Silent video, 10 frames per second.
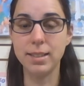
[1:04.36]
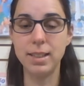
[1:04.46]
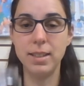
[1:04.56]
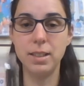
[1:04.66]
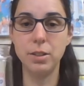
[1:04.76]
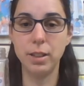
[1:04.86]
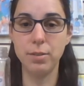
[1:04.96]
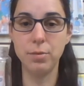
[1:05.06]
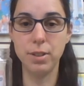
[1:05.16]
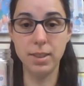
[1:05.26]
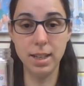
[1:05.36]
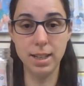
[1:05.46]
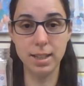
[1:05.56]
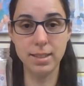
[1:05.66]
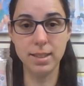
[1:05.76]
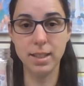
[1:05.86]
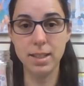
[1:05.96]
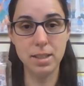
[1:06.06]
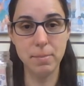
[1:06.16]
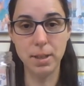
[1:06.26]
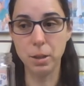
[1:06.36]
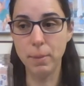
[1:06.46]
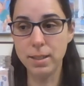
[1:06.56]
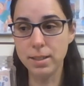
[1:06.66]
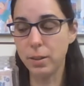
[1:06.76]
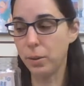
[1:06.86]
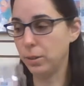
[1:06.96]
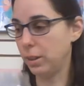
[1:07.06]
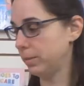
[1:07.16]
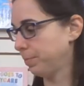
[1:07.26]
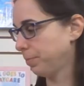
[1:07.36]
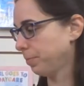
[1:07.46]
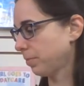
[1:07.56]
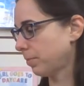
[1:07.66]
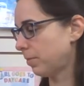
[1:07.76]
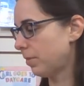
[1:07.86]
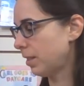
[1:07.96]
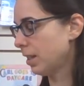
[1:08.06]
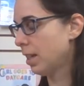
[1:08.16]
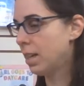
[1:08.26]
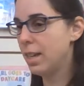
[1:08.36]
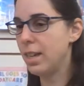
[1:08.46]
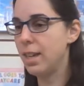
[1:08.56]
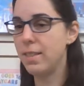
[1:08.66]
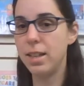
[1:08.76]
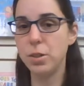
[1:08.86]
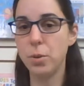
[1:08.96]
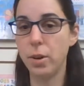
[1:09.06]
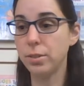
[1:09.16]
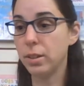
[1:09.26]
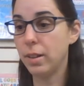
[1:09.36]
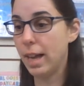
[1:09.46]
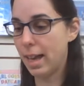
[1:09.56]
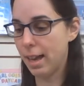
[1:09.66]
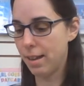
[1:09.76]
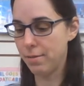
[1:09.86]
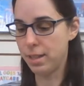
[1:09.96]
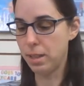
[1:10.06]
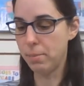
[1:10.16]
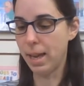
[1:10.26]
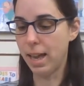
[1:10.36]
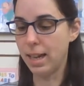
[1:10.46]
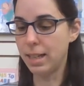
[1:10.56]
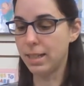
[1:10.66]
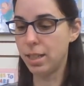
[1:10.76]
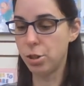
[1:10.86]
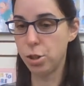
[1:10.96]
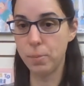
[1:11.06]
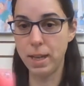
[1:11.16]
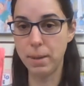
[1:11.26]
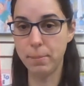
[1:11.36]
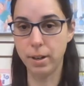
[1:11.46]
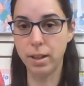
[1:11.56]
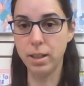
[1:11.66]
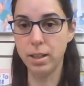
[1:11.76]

And then you're left with this to make your pencil holder. And then you also have in the bag tissue paper.